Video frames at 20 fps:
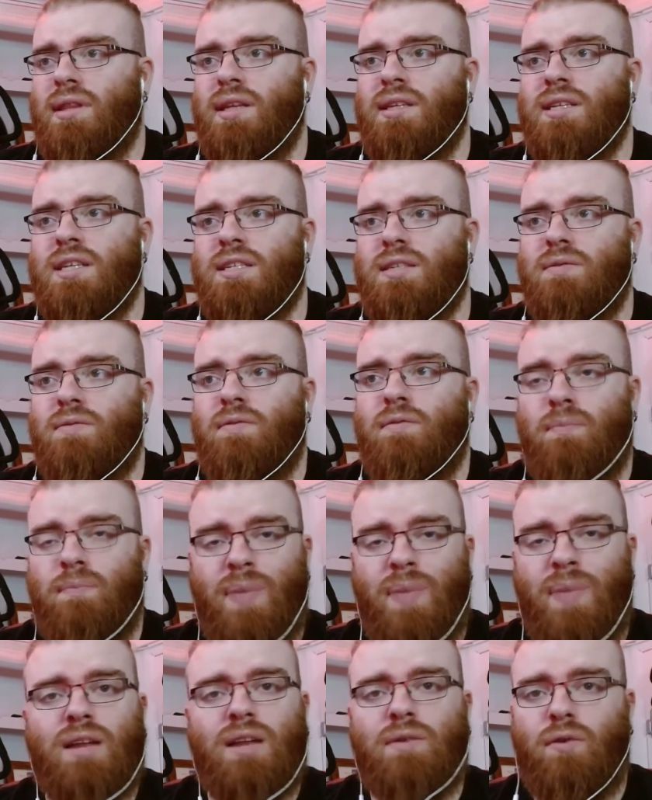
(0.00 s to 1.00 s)
this is
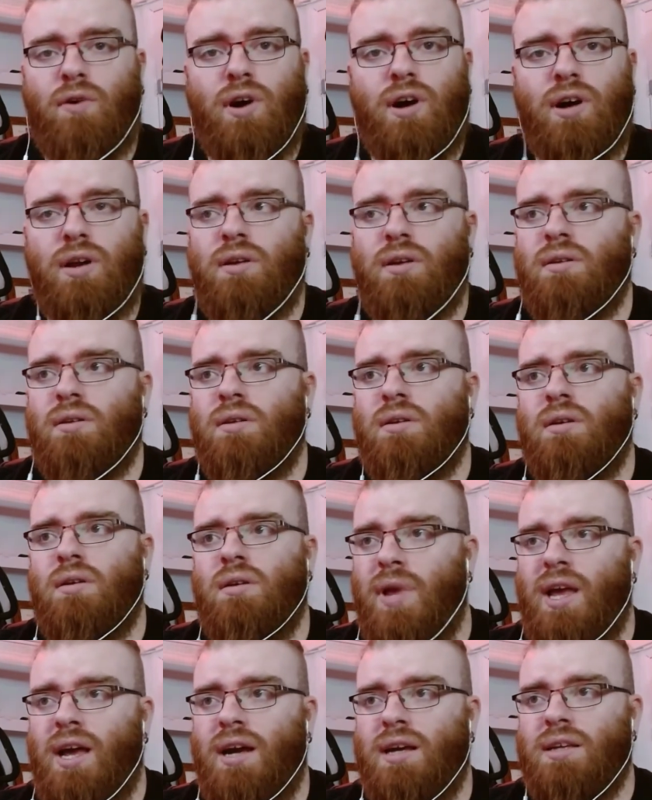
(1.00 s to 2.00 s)
better for her
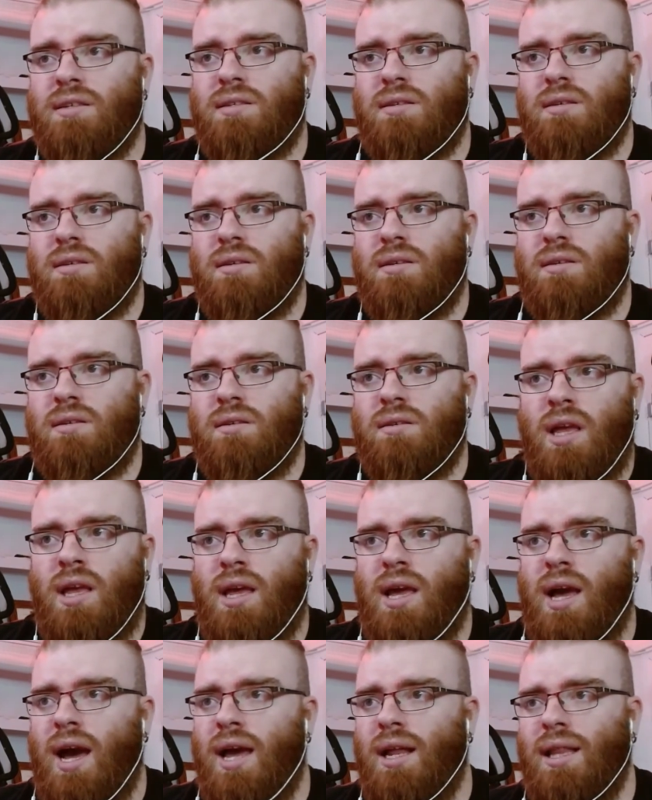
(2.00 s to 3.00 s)
because
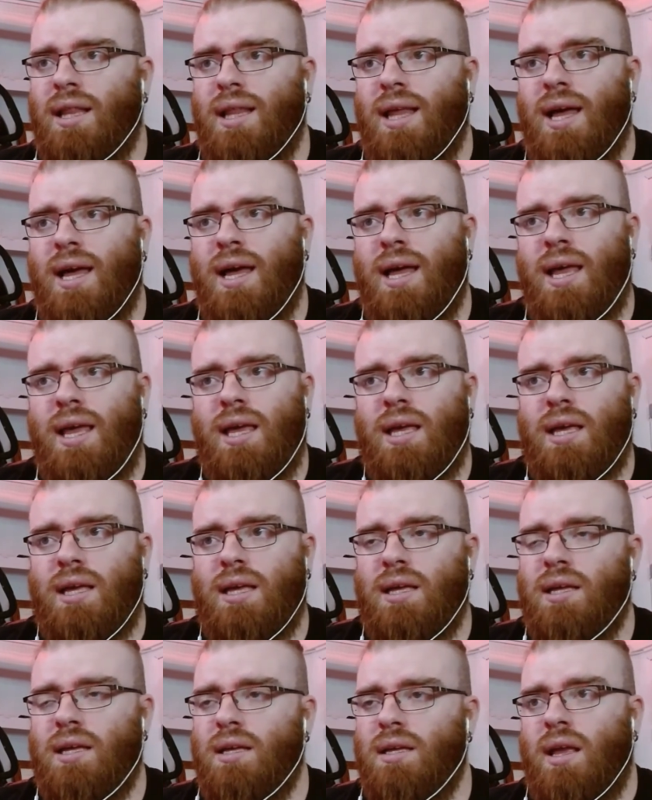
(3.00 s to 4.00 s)
kind of
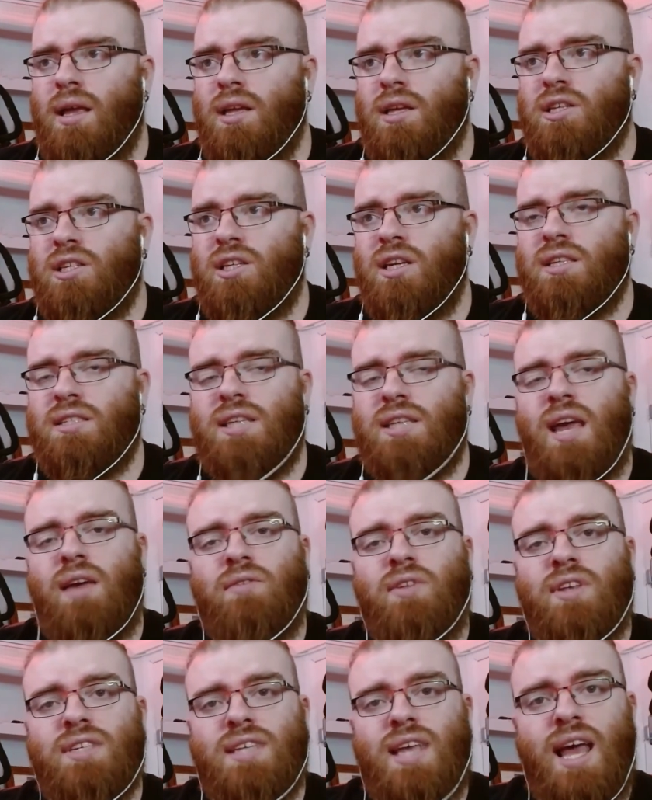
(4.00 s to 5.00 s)
like she
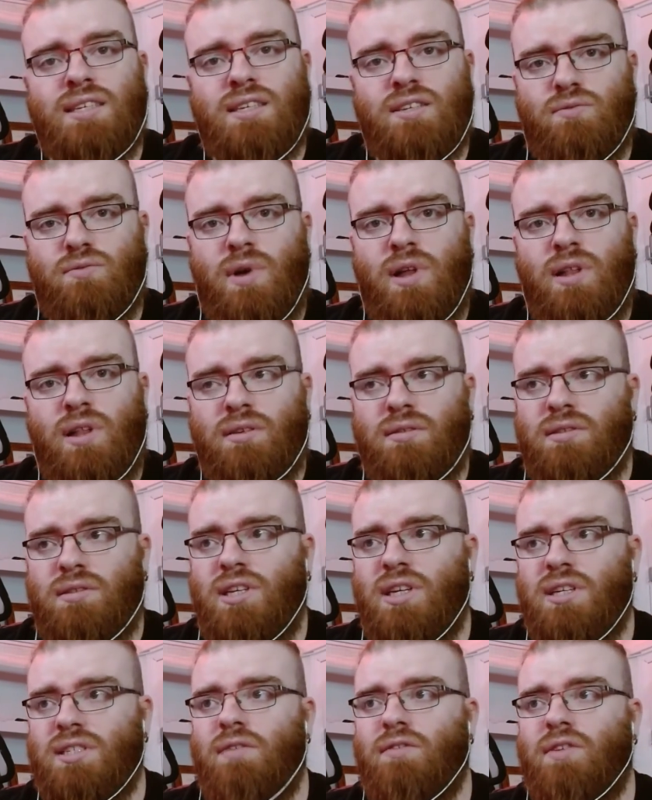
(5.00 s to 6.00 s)
saved his ass as well.
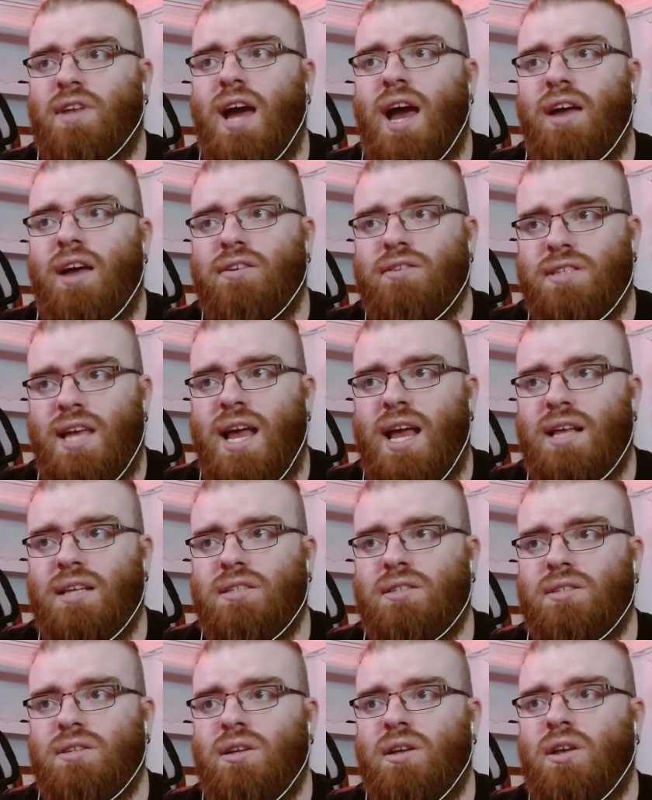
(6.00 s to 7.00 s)
She saved Gaia's
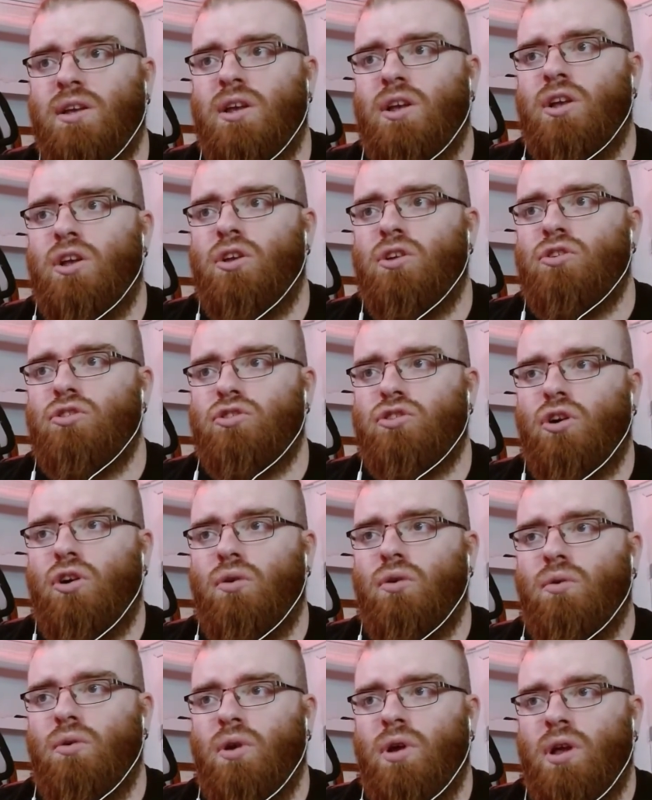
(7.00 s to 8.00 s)
ass.
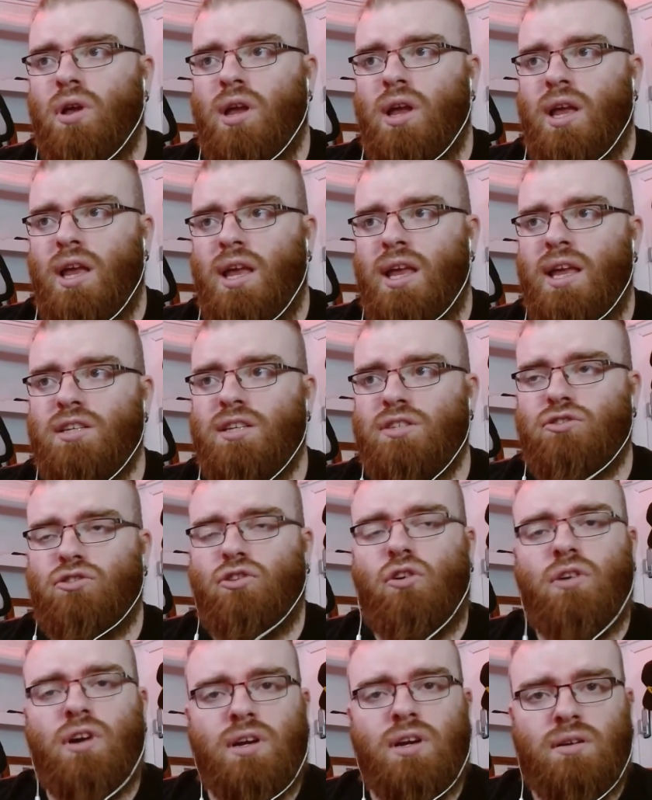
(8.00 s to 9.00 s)
So he's
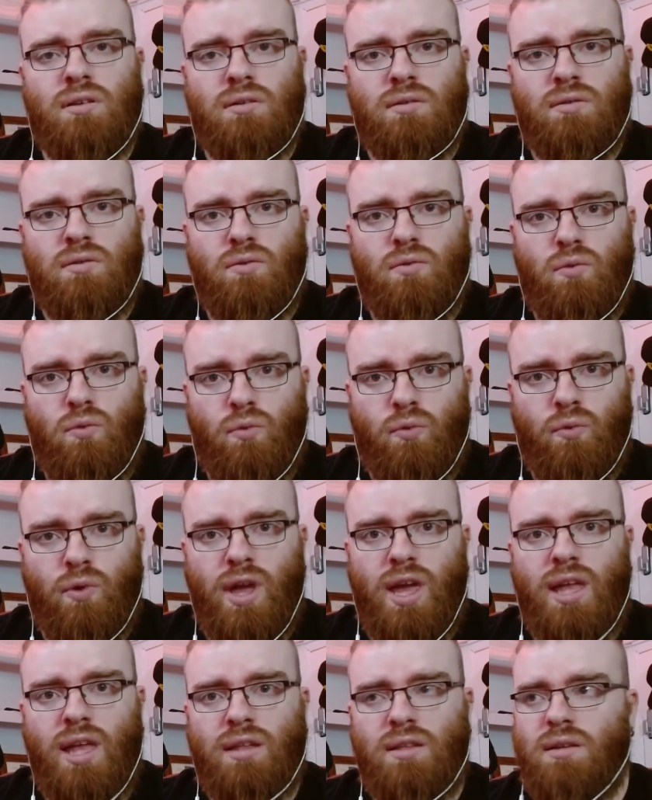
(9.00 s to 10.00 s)
stronger
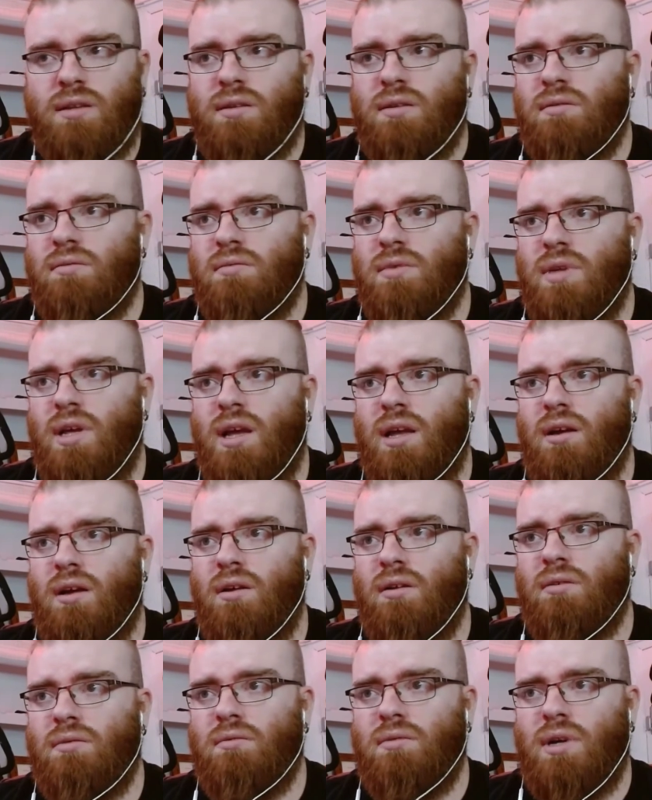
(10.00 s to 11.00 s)
with, you
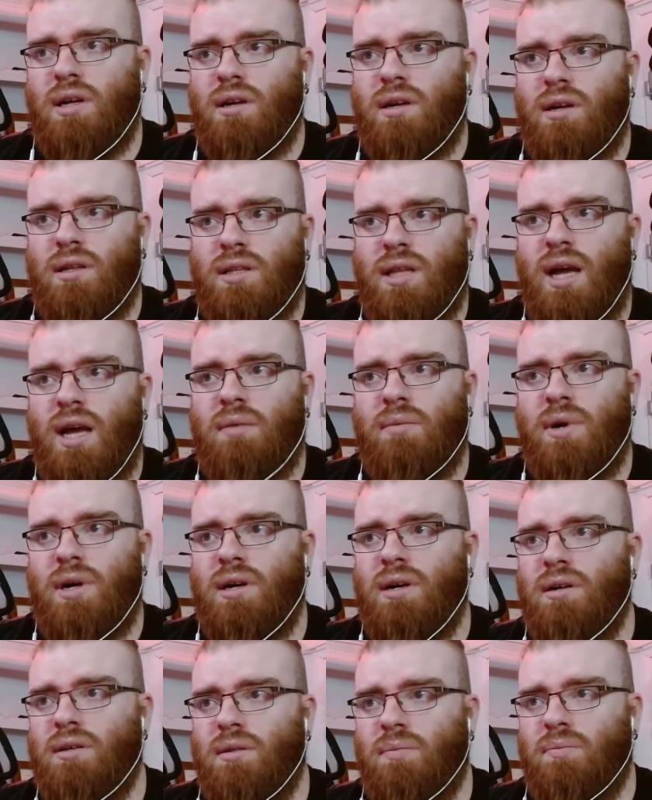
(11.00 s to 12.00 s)
know,
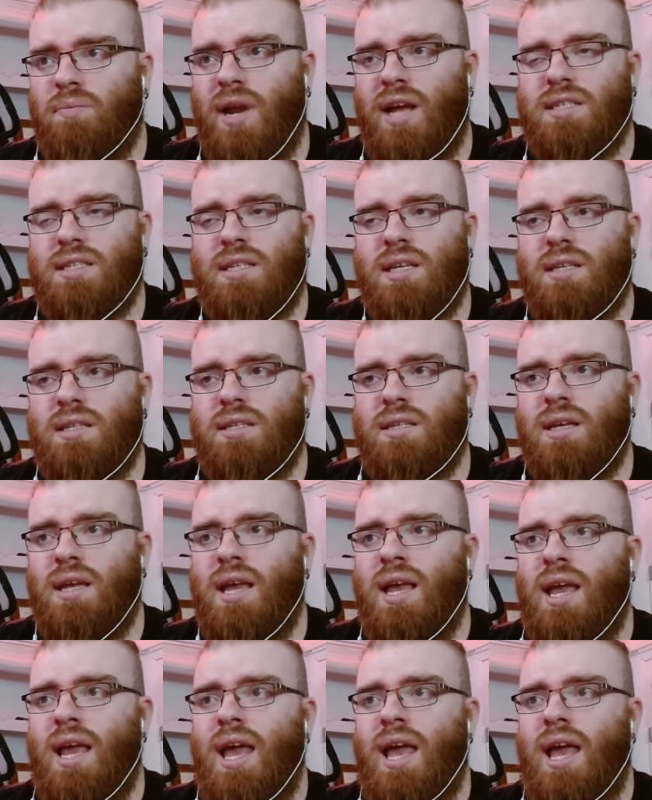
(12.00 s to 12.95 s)
Dama, the president,